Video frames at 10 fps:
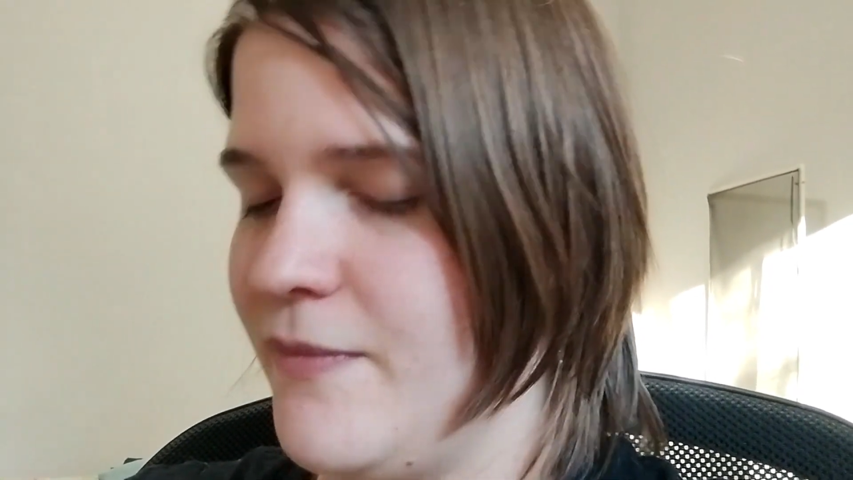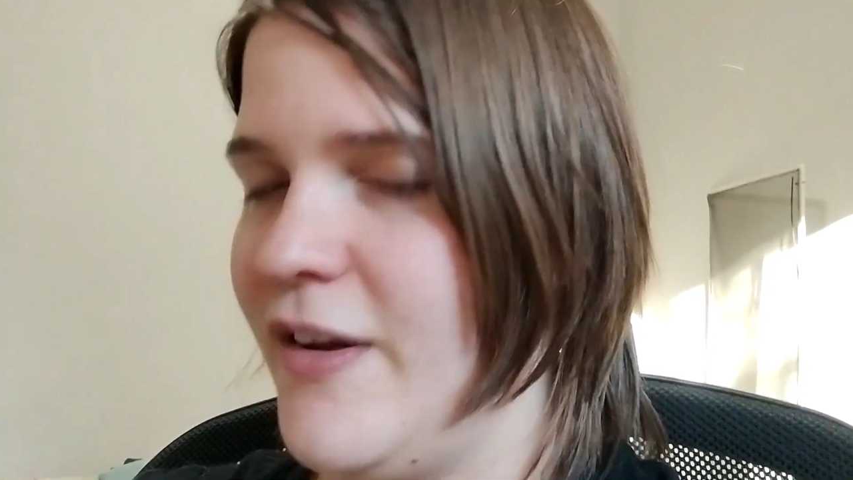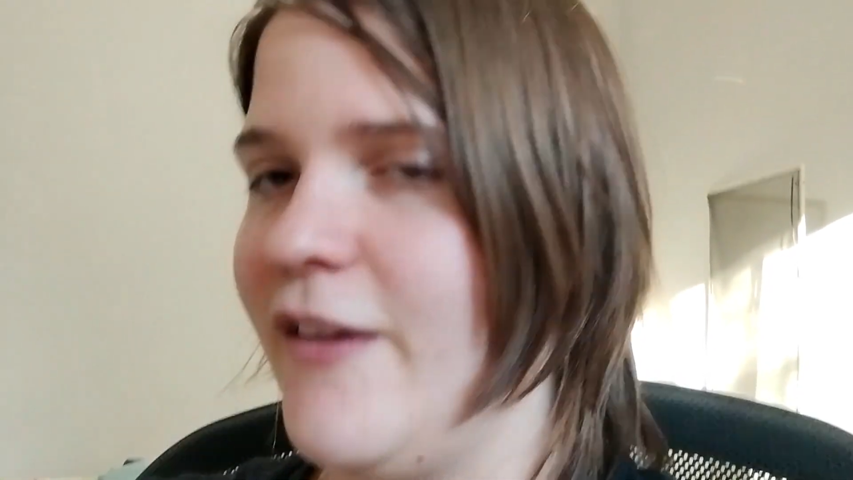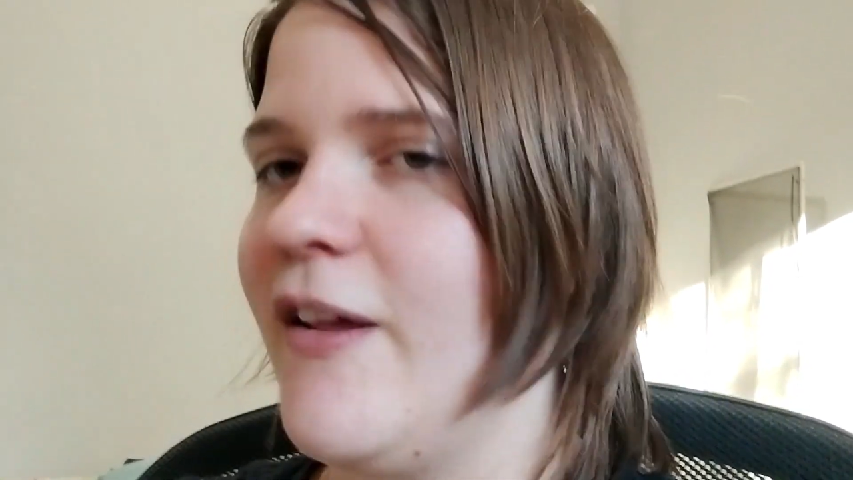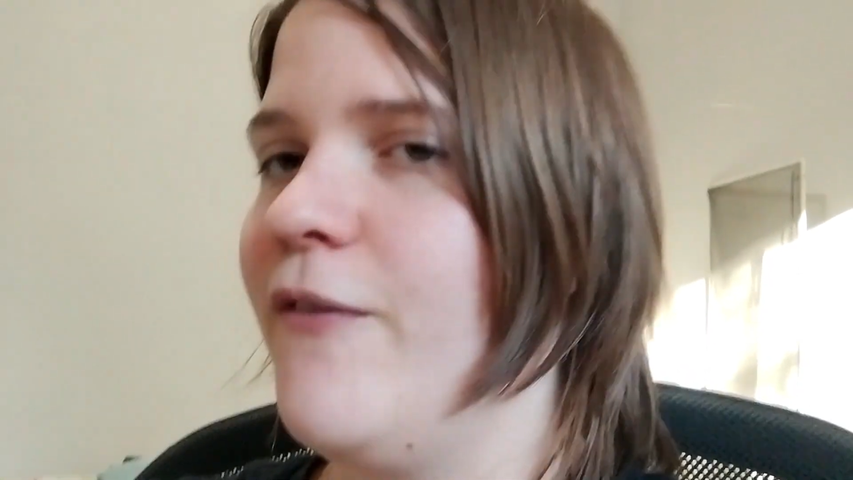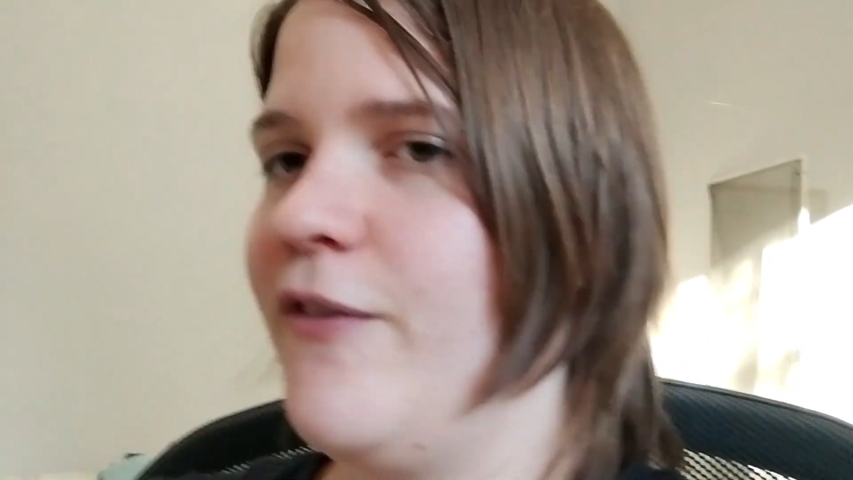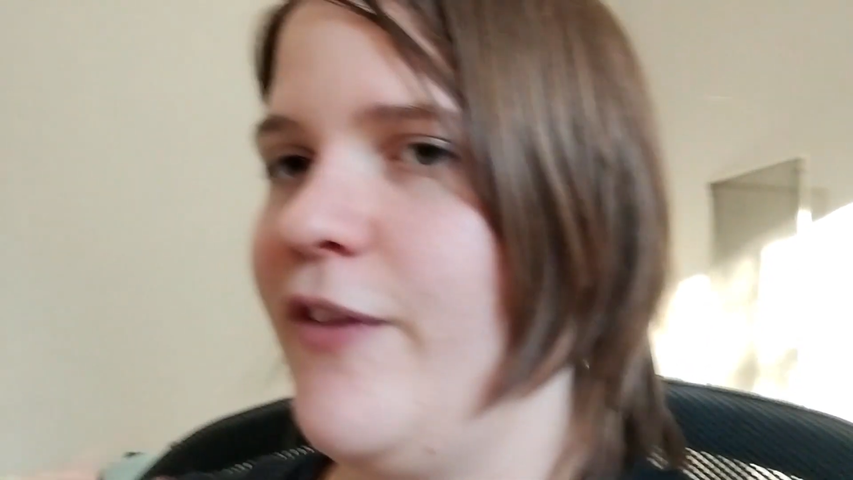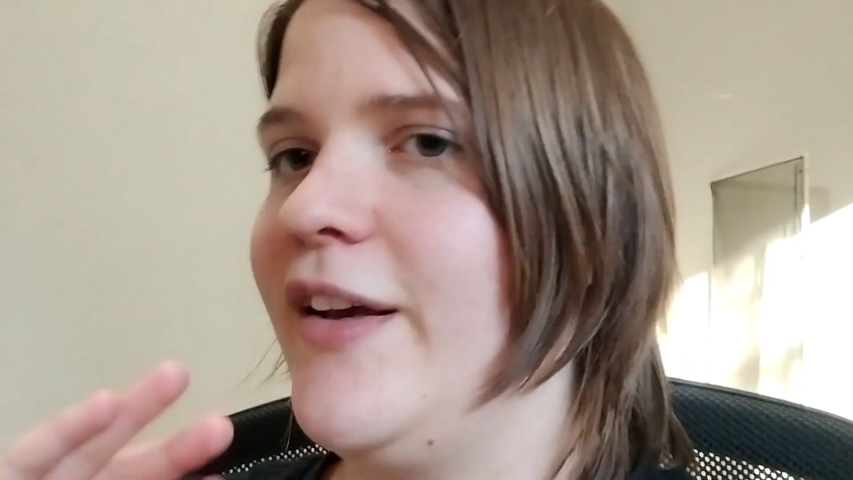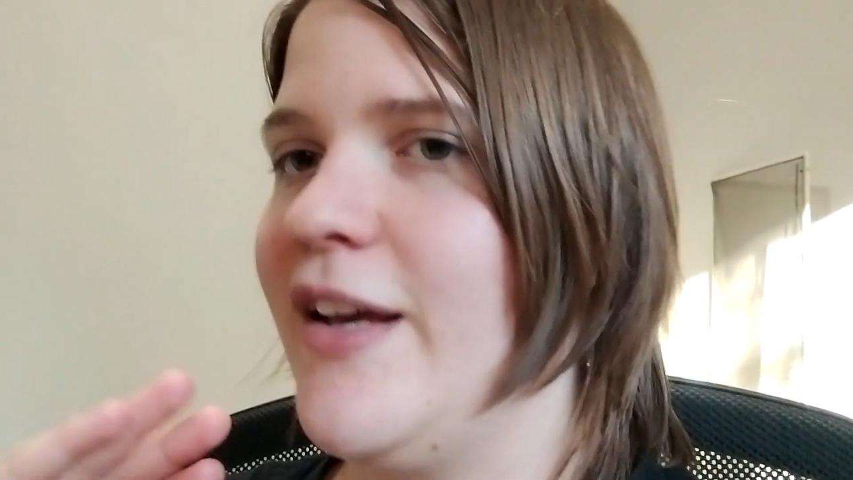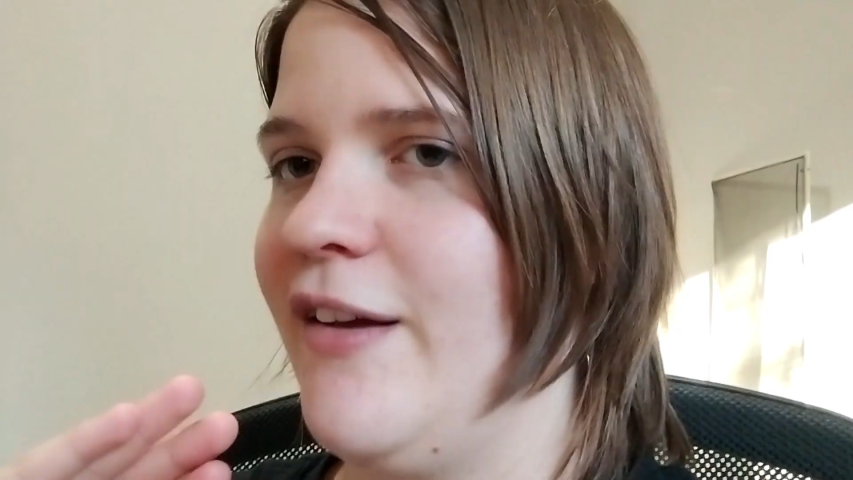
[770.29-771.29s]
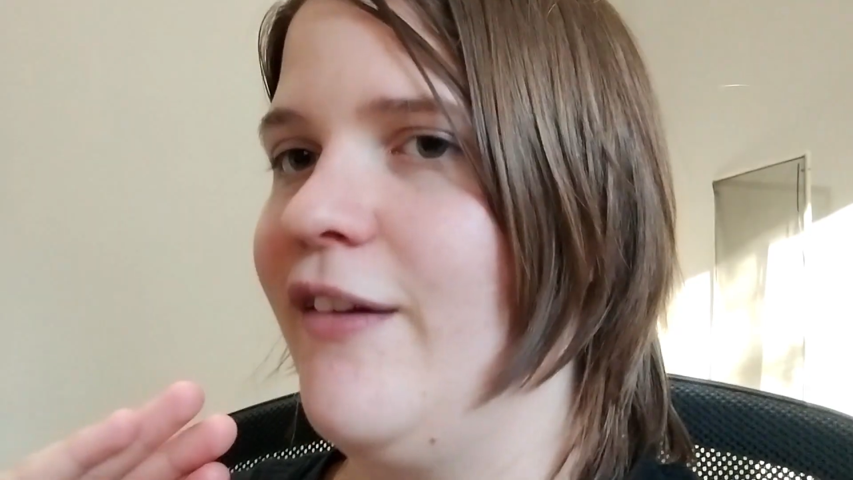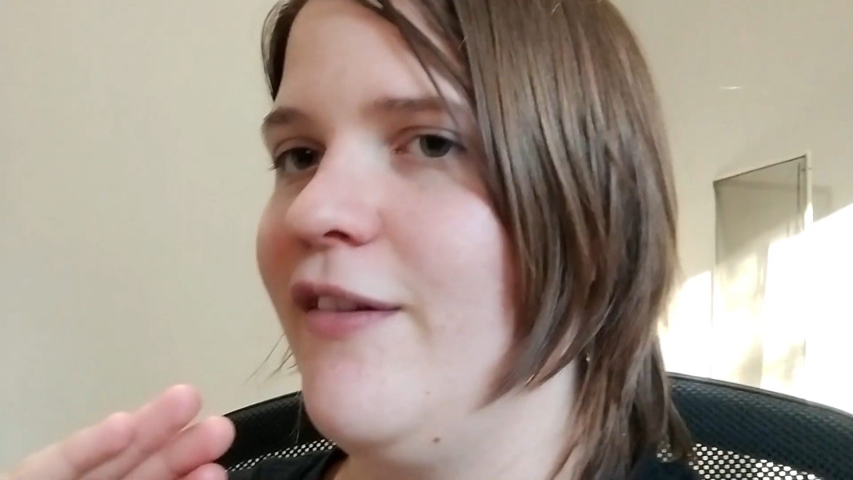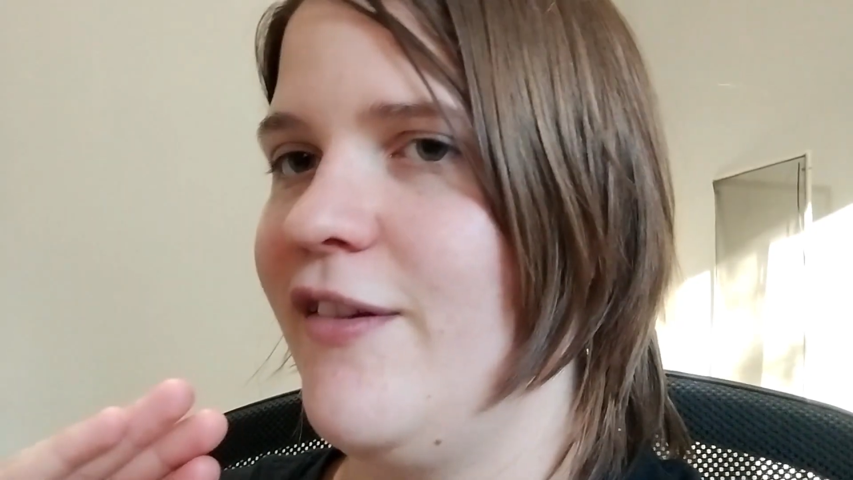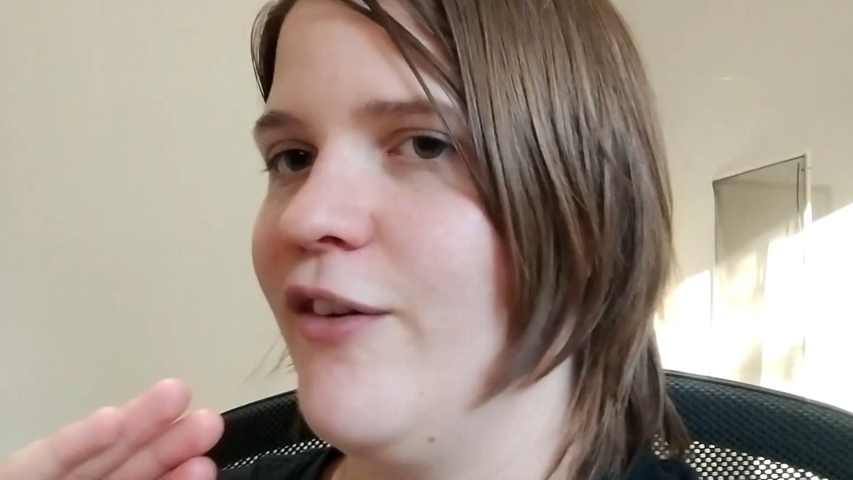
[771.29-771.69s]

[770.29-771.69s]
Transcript: Except for the kids,